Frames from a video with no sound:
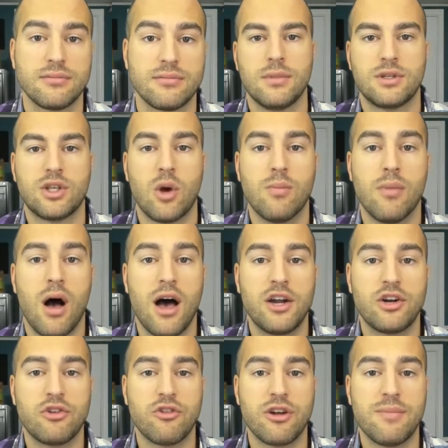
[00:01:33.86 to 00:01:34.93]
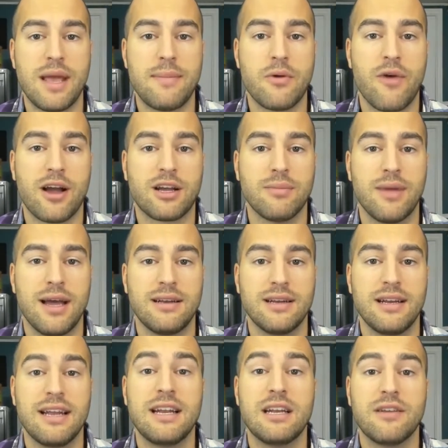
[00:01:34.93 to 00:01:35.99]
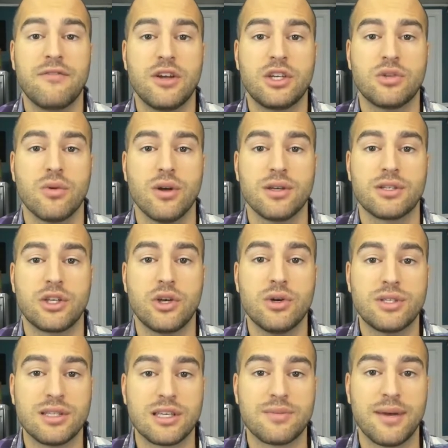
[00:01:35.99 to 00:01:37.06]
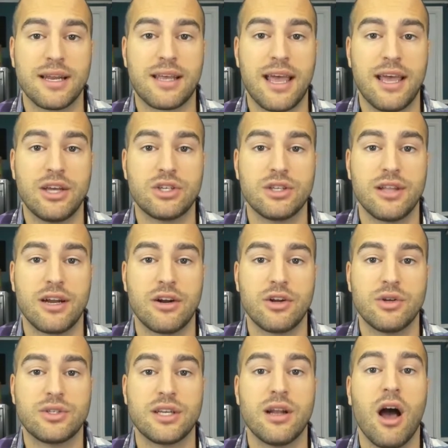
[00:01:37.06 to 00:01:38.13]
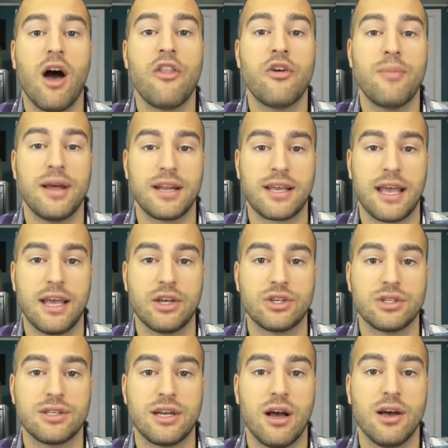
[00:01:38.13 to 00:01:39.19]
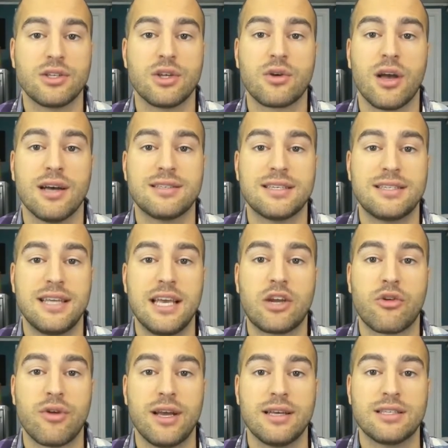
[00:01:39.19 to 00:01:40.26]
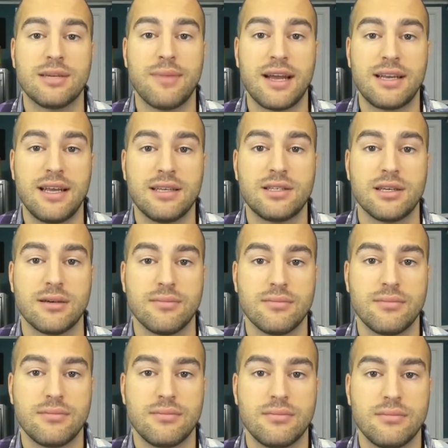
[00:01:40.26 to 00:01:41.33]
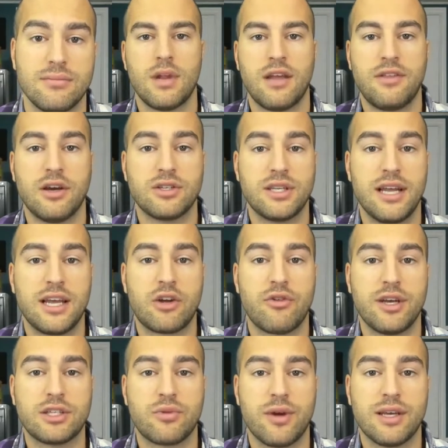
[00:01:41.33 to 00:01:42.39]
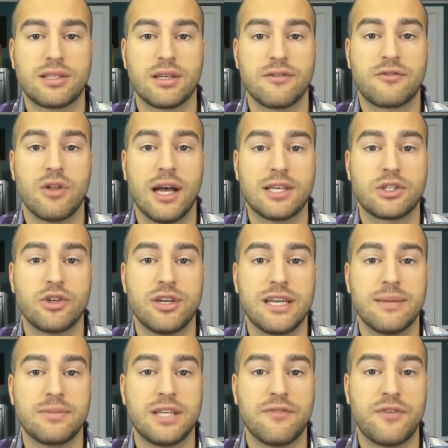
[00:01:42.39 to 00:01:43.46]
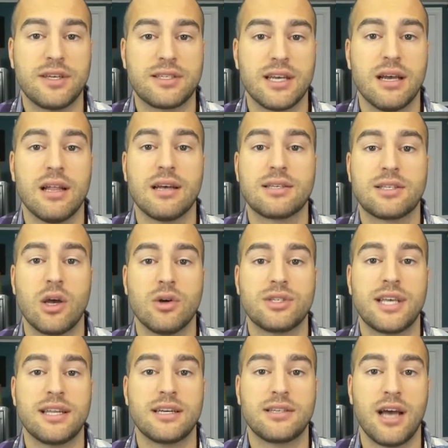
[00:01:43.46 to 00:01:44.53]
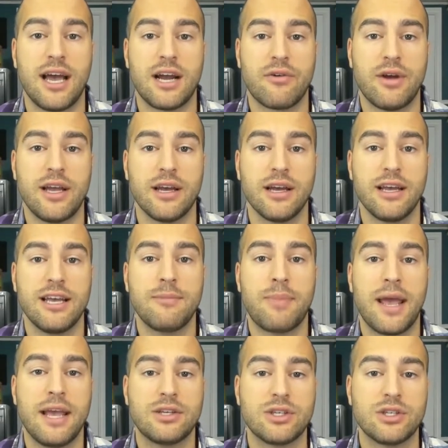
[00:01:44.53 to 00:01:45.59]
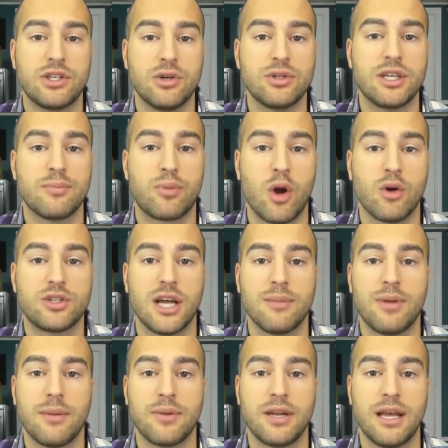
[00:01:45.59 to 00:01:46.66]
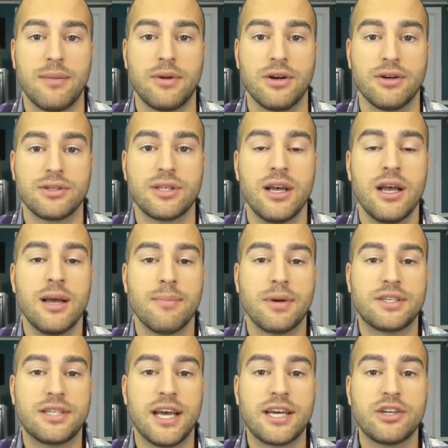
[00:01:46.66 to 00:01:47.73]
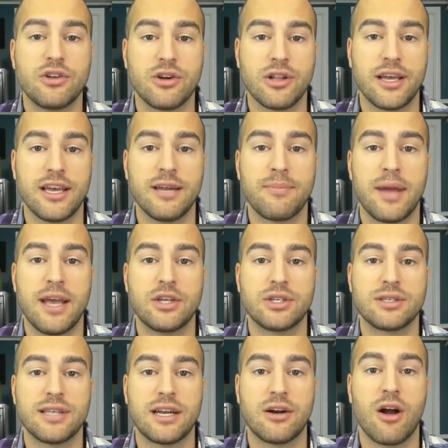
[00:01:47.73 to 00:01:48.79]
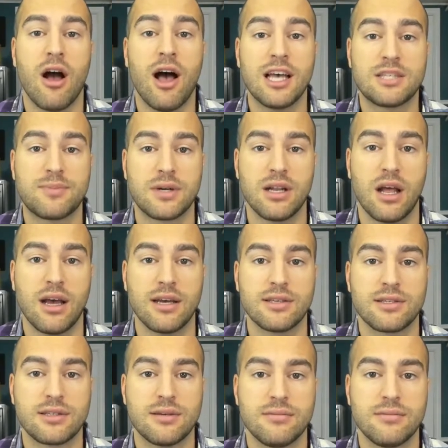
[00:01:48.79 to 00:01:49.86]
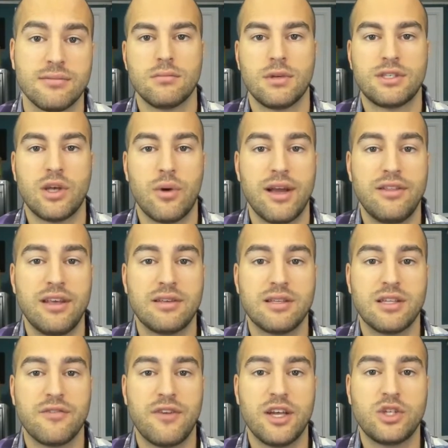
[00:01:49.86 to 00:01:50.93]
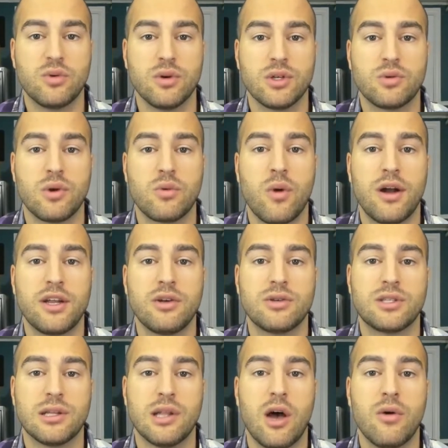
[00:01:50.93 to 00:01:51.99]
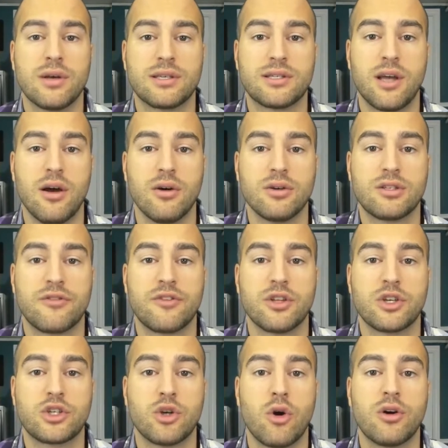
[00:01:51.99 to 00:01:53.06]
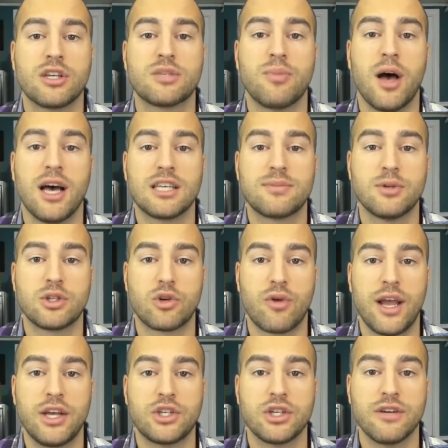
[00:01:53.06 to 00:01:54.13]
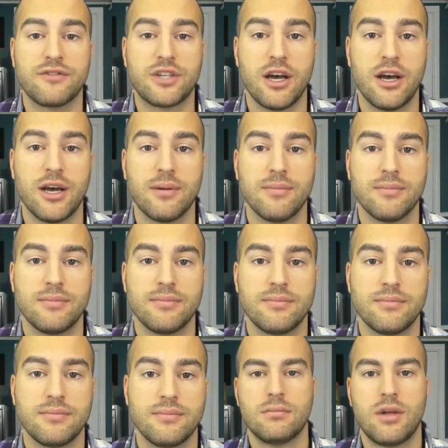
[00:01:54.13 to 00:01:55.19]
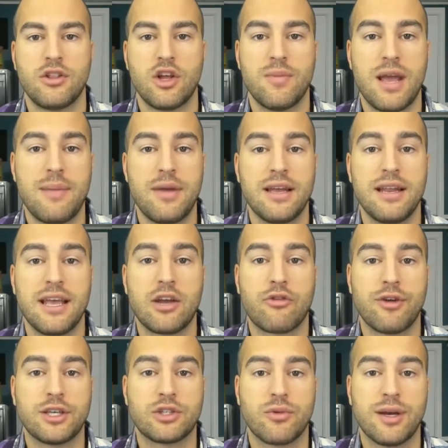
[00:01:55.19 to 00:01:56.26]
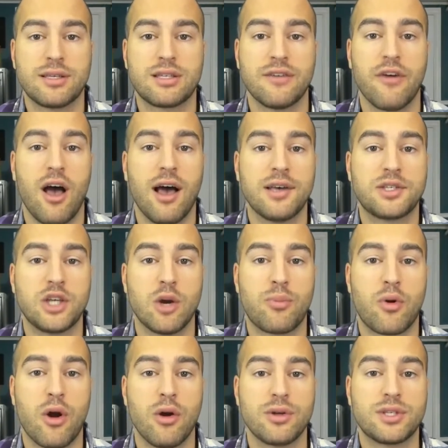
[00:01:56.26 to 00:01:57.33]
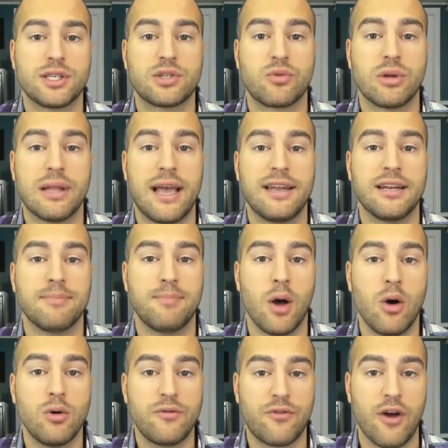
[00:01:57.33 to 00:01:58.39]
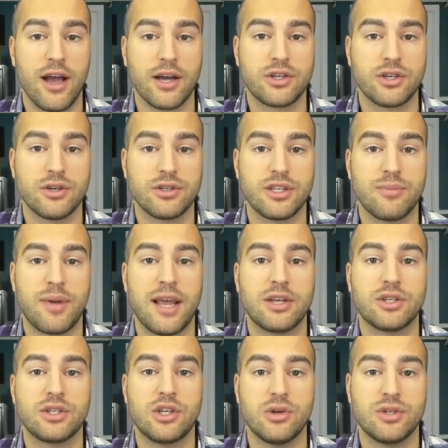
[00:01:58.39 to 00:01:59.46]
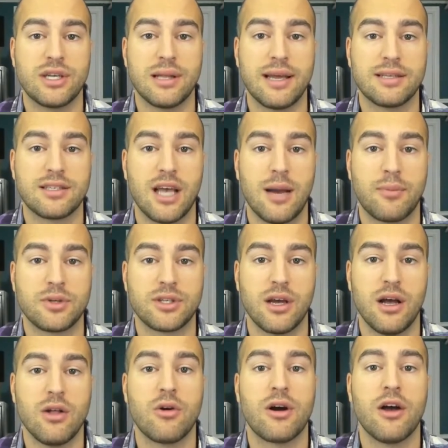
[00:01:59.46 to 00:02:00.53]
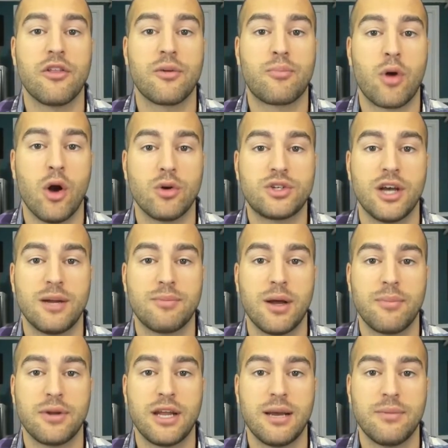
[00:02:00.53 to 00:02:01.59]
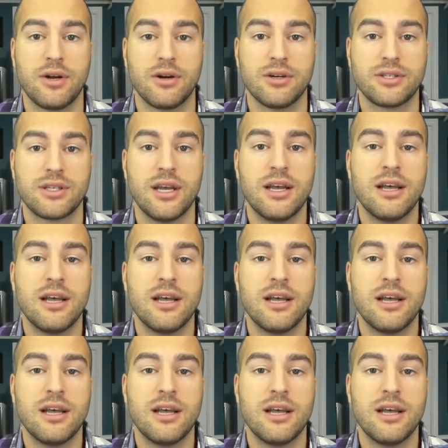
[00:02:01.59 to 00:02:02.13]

So monitoring may be recommended in individuals using this medication that are using other medications that also cause a decrease in magnesium. There's an increased risk of Clostridium difficile associated diarrhea in patients using proton pump inhibitors, particularly in patients that are hospitalized. So in these individuals, we would want to use the lowest dose for the shortest possible duration of time. There may be an increased risk of osteoporosis related bone fractures in patients using lansoprazole or other proton pump inhibitors.